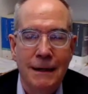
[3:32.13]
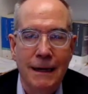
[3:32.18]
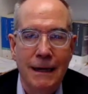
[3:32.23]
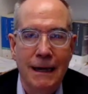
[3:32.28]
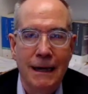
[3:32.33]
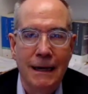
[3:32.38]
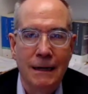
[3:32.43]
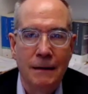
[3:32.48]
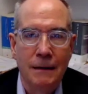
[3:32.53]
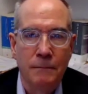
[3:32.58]

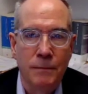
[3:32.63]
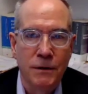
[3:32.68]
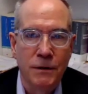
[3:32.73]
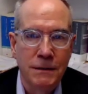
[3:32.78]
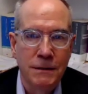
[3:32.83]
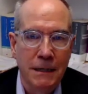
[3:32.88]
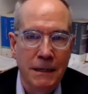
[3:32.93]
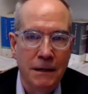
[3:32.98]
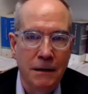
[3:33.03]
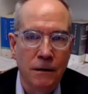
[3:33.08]
and in
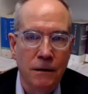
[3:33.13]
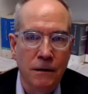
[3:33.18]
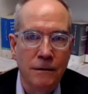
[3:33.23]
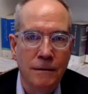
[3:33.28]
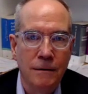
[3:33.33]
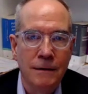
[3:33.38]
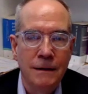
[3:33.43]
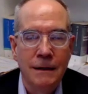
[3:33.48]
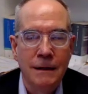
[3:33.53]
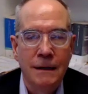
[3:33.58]

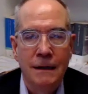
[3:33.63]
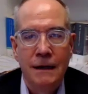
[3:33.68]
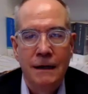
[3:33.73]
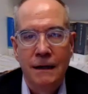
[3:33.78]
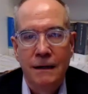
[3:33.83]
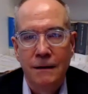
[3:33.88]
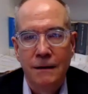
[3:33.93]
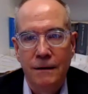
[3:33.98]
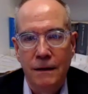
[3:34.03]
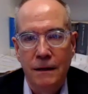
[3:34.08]
particular,
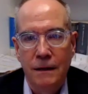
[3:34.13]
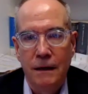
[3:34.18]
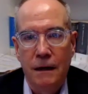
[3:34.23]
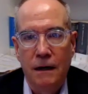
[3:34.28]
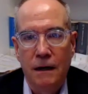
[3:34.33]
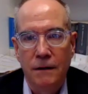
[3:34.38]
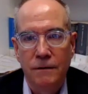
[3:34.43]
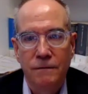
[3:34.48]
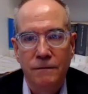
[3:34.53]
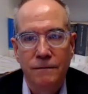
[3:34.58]
the
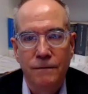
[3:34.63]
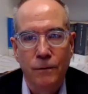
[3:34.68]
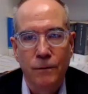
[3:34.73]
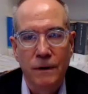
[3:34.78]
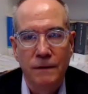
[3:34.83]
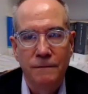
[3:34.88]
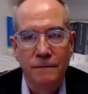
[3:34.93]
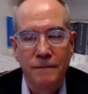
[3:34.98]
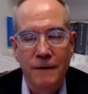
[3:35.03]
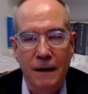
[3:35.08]

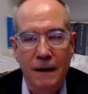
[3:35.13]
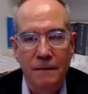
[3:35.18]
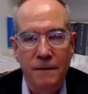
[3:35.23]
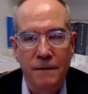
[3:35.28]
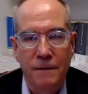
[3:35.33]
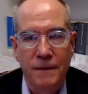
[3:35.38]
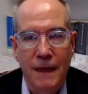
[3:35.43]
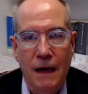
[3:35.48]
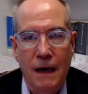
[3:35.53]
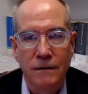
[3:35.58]

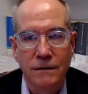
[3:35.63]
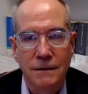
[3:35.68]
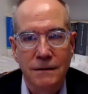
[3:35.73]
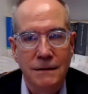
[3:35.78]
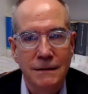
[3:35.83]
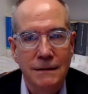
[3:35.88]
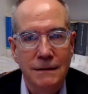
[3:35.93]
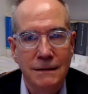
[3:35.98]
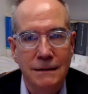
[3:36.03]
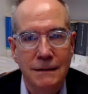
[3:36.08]

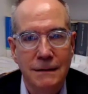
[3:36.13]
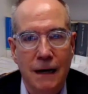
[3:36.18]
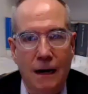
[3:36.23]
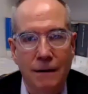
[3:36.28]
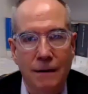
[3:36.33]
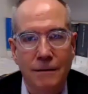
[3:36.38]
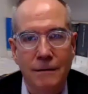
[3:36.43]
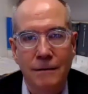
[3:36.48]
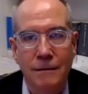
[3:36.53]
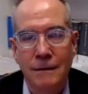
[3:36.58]

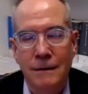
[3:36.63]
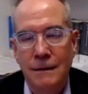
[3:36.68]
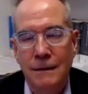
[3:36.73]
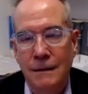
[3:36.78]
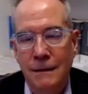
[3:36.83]
$145,000